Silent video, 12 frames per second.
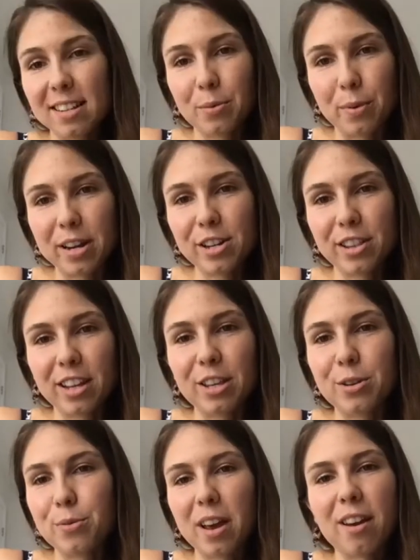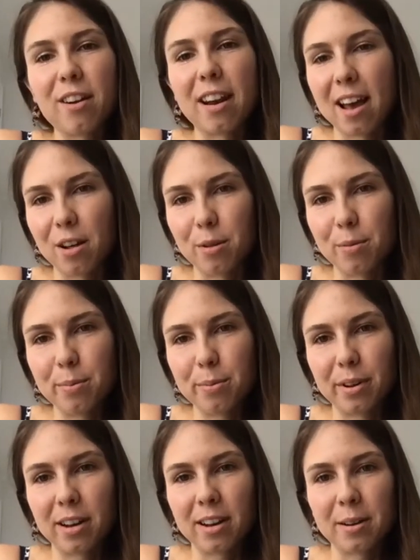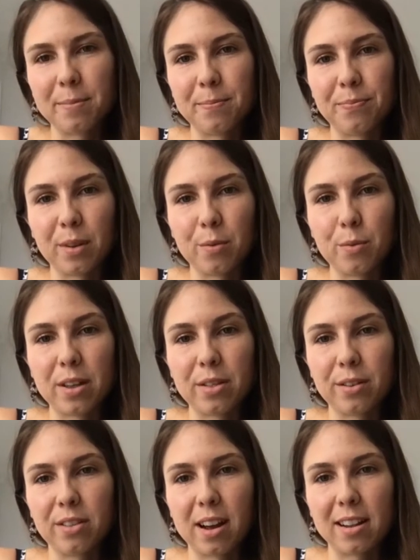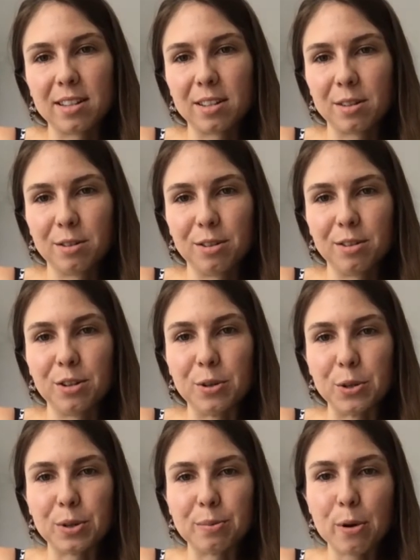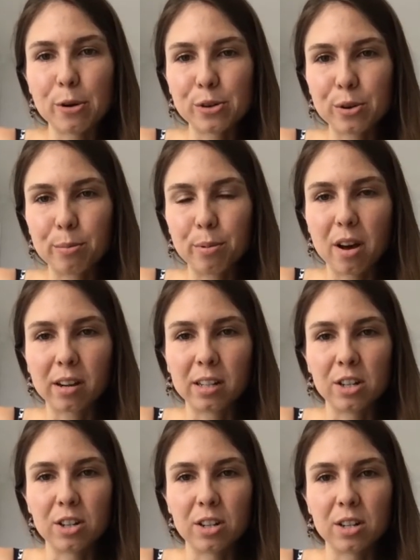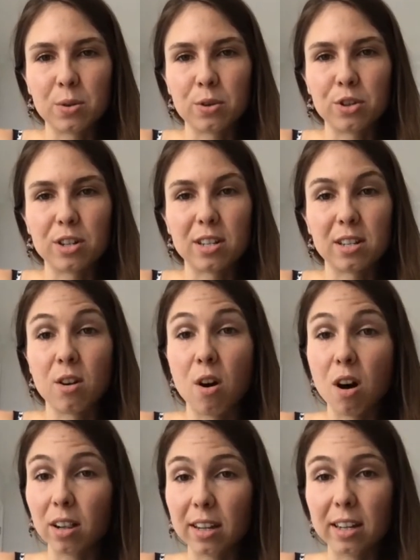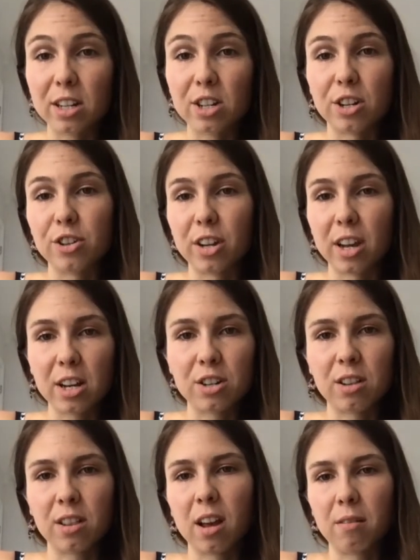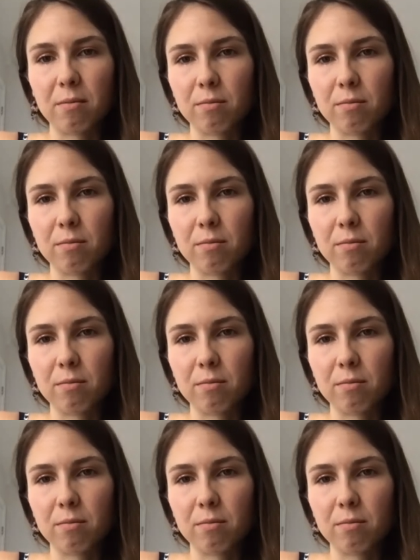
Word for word: in which that you cannot help. Um, yeah. Whether that's due to emotional blockages or just knowledge, education that